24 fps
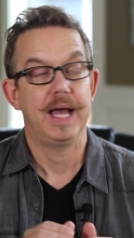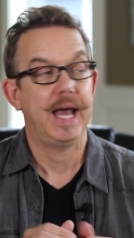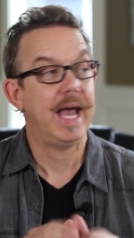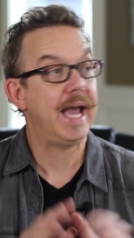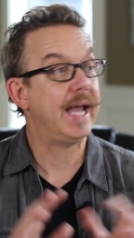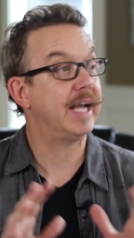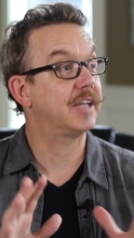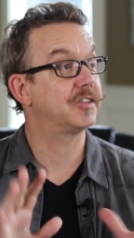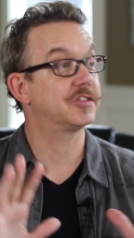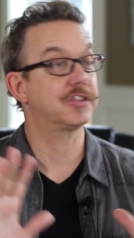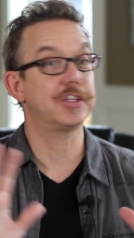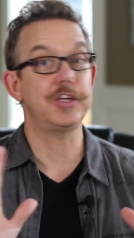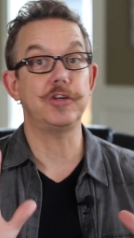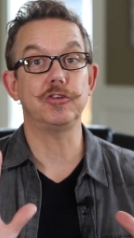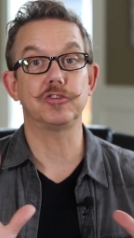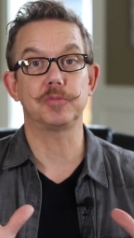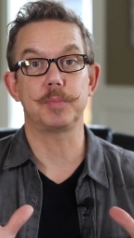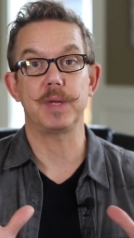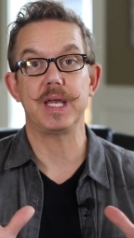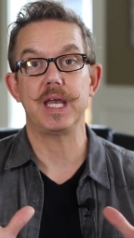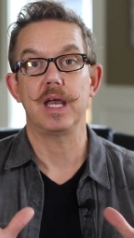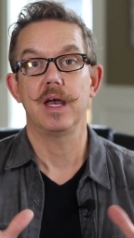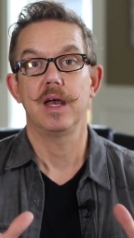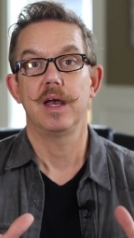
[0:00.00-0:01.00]
Hey, excuse
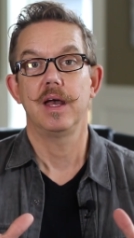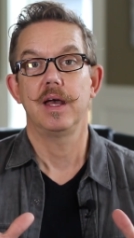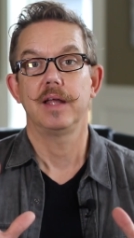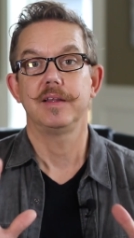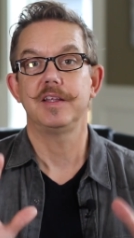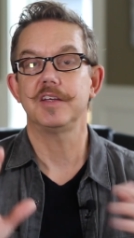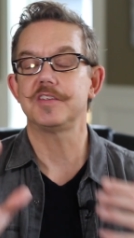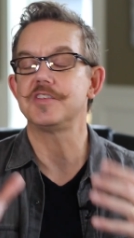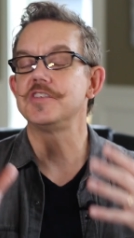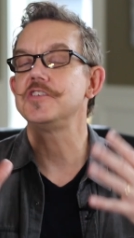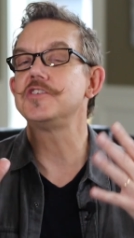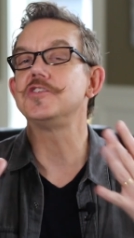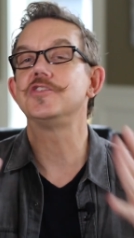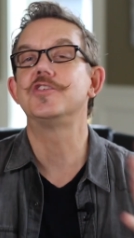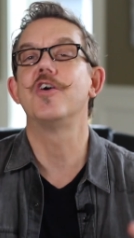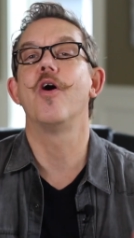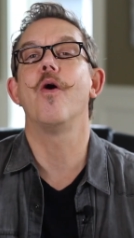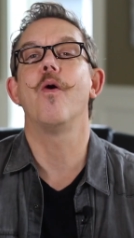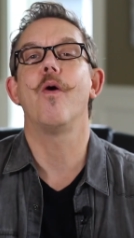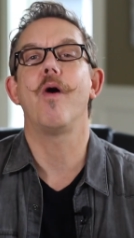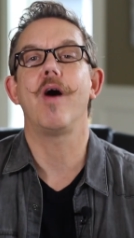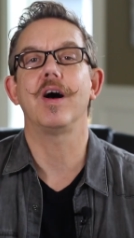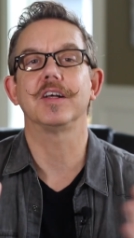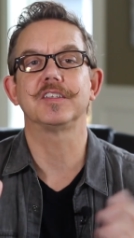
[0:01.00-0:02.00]
me, this is
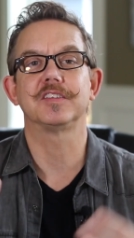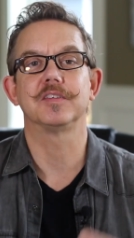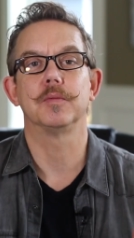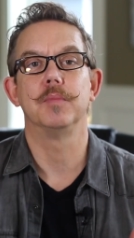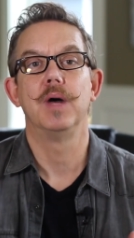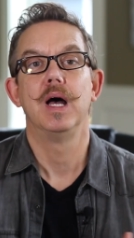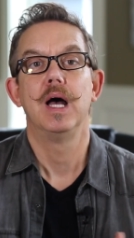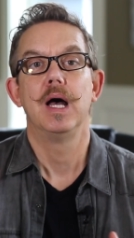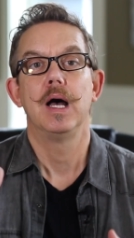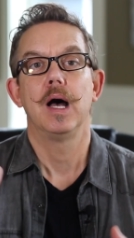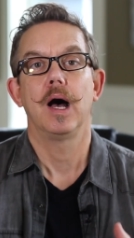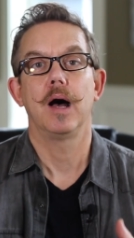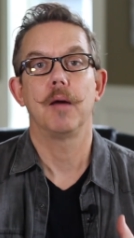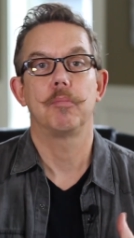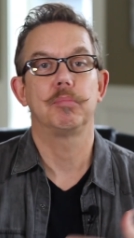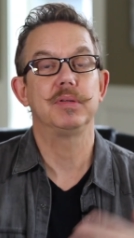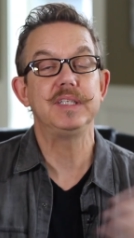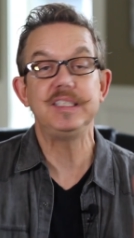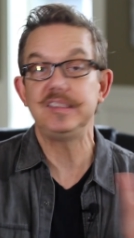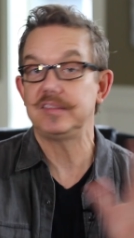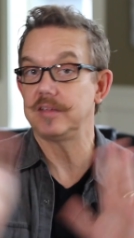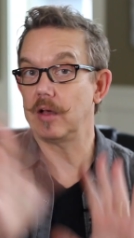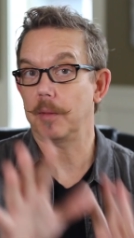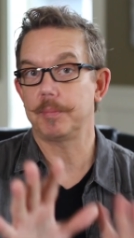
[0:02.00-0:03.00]
so awesome. Uh,
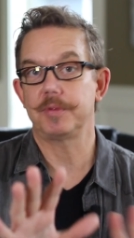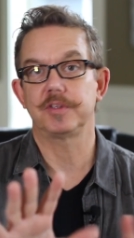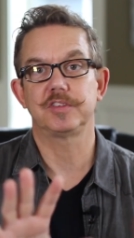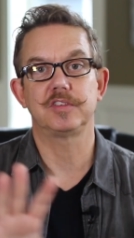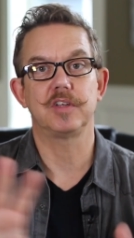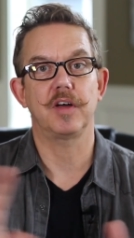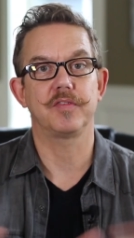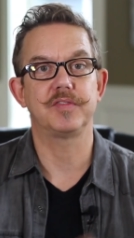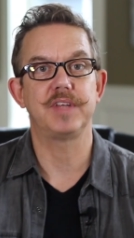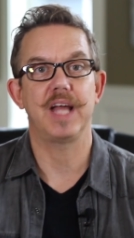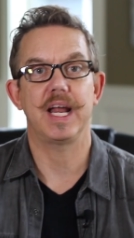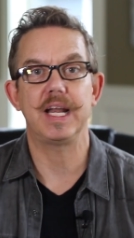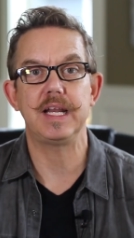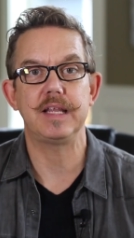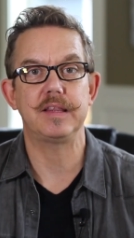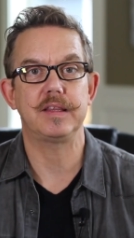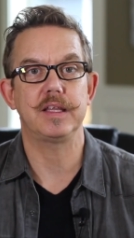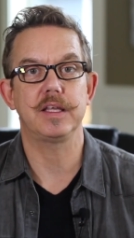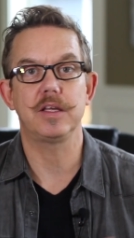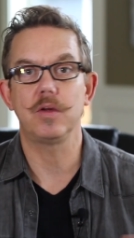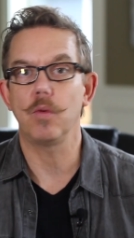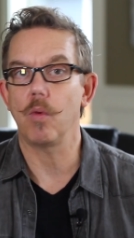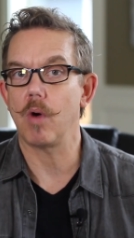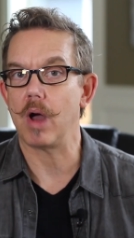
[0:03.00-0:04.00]
please help yourself to
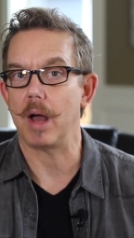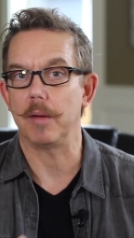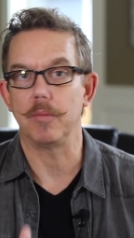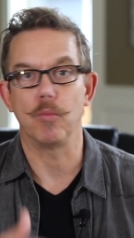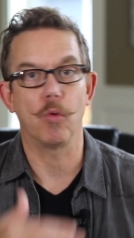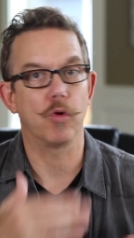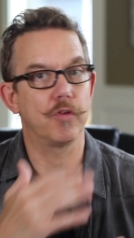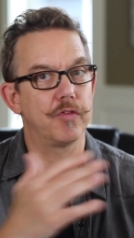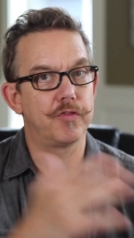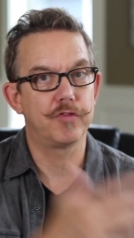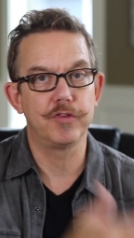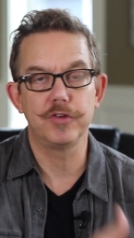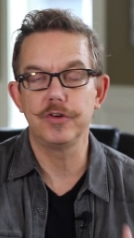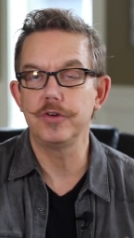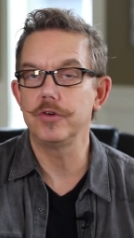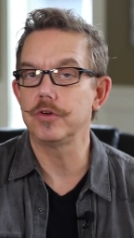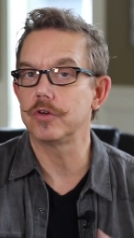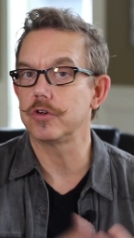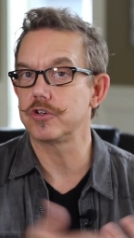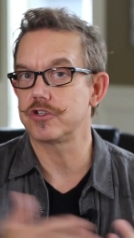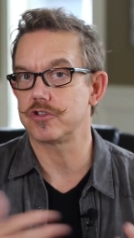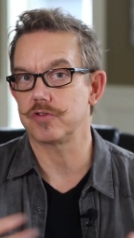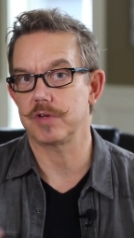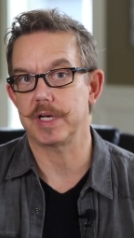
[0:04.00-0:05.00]
anything you want, more
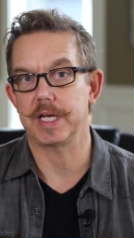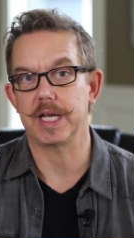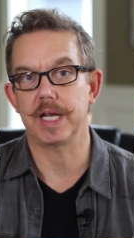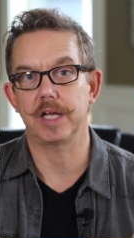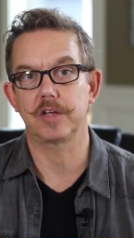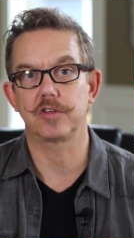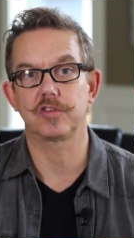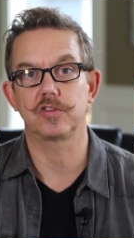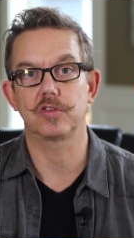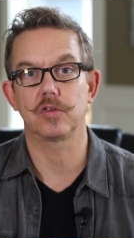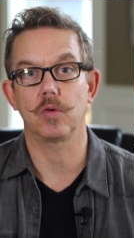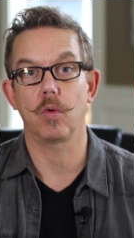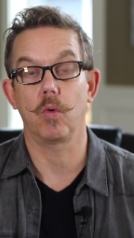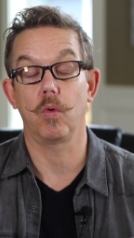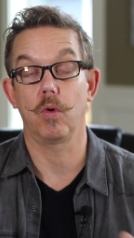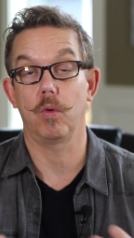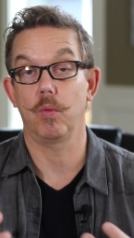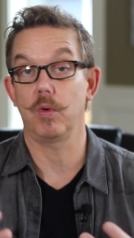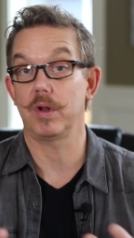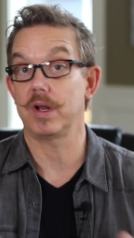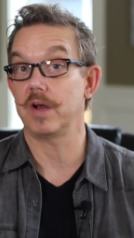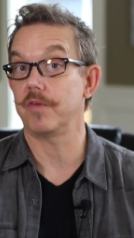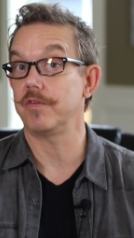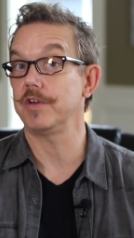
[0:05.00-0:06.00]
food or drinks
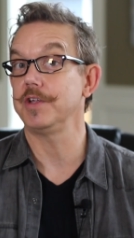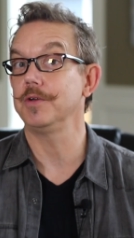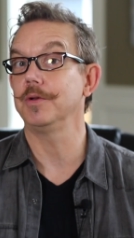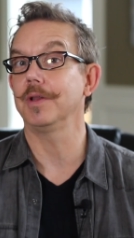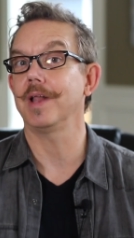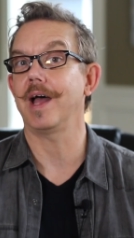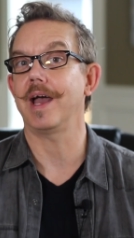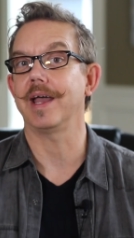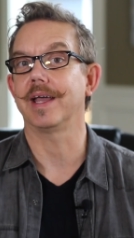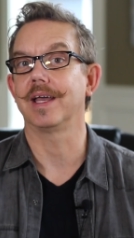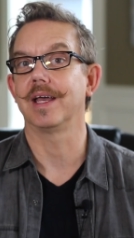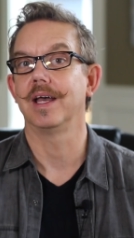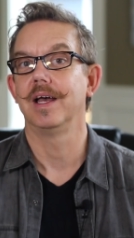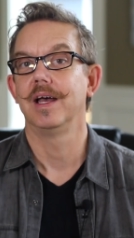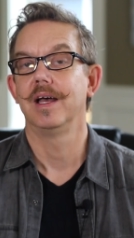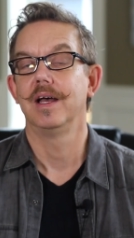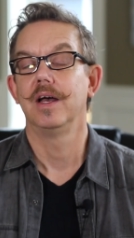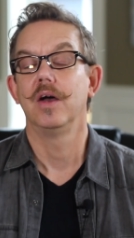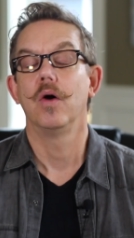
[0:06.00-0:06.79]
or whatever you like.